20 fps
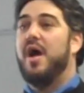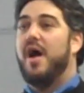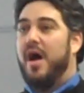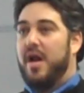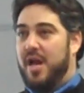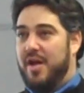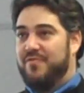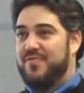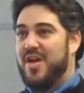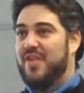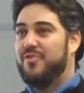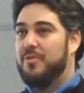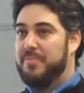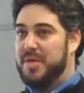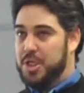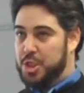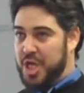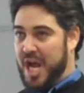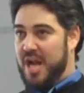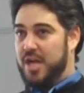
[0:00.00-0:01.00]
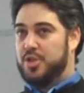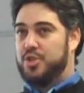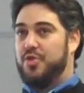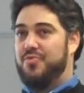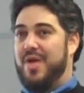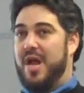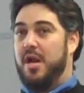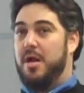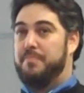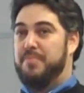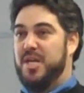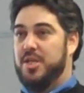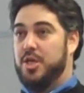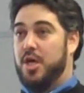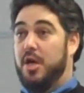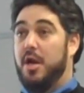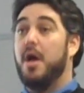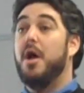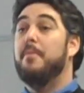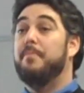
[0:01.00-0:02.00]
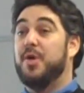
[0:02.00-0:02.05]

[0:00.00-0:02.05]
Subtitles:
and I've never been challenged in that opinion